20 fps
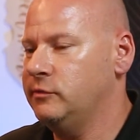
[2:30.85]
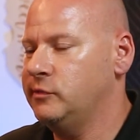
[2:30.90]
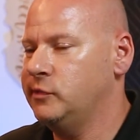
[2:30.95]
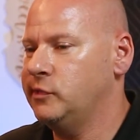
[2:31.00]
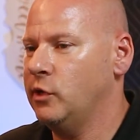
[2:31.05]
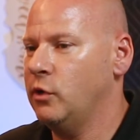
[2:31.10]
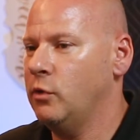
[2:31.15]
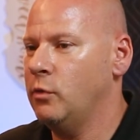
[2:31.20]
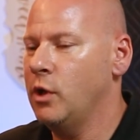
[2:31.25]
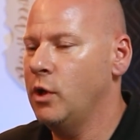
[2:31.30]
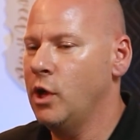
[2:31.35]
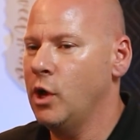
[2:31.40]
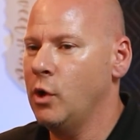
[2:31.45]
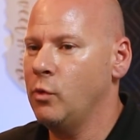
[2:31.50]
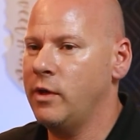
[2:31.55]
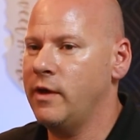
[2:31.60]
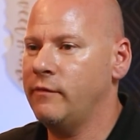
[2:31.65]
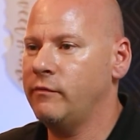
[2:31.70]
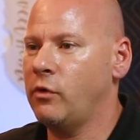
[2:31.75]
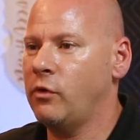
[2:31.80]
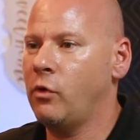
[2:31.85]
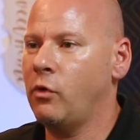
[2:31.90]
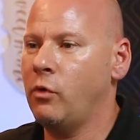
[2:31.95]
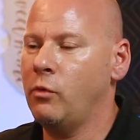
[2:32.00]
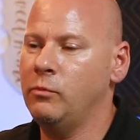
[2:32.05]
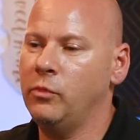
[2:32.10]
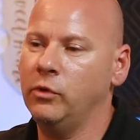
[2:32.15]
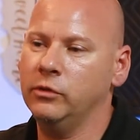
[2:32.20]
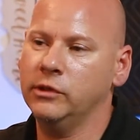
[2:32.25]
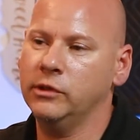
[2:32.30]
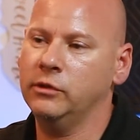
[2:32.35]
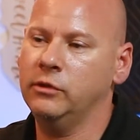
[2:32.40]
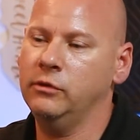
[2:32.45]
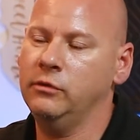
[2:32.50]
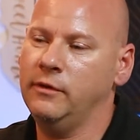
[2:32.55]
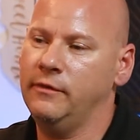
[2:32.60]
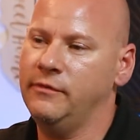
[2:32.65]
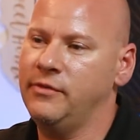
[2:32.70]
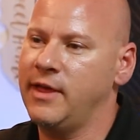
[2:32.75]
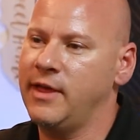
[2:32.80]
So we have a whole
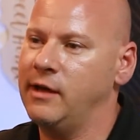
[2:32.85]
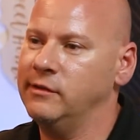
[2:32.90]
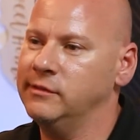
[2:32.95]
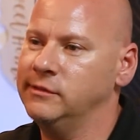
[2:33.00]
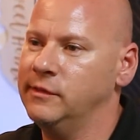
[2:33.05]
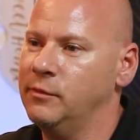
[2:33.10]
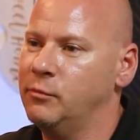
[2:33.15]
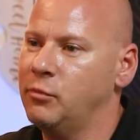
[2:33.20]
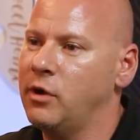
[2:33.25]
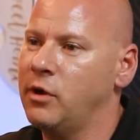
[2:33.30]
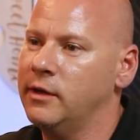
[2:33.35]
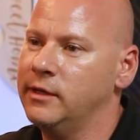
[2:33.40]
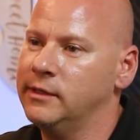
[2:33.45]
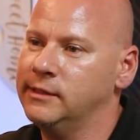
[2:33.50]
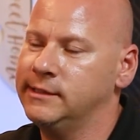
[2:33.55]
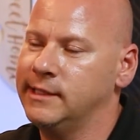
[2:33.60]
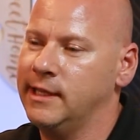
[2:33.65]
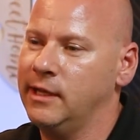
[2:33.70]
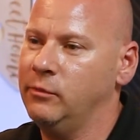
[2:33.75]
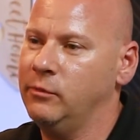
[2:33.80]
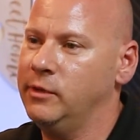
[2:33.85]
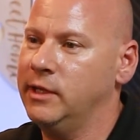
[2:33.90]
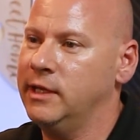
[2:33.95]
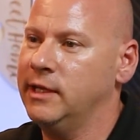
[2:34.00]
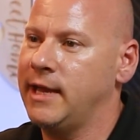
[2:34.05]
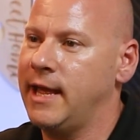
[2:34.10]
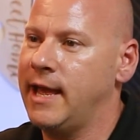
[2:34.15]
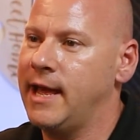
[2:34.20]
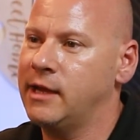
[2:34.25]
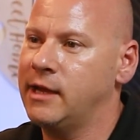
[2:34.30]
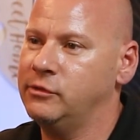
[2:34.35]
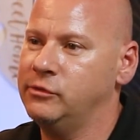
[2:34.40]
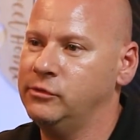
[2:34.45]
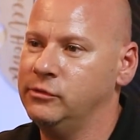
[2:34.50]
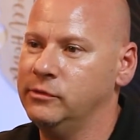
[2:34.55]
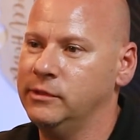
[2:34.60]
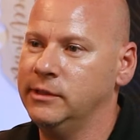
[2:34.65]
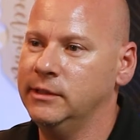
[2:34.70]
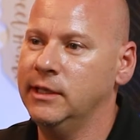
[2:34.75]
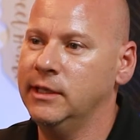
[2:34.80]
multitude of thousands of products that we can actually